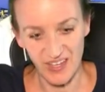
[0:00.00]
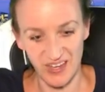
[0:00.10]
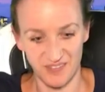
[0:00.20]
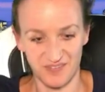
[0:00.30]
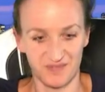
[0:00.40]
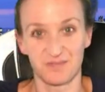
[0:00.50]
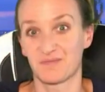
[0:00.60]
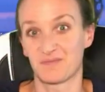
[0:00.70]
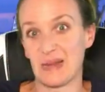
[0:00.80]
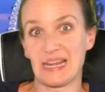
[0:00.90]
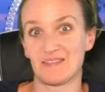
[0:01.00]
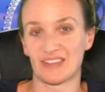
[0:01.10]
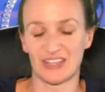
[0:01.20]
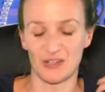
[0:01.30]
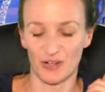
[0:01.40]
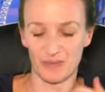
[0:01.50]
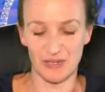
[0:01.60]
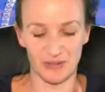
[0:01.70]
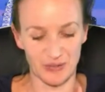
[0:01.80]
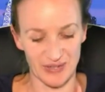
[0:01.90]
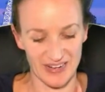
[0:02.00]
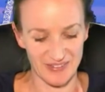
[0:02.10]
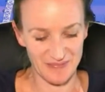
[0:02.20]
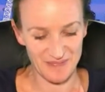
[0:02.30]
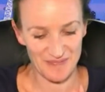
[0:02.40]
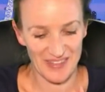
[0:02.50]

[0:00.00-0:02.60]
of believing that you're immune or whatever.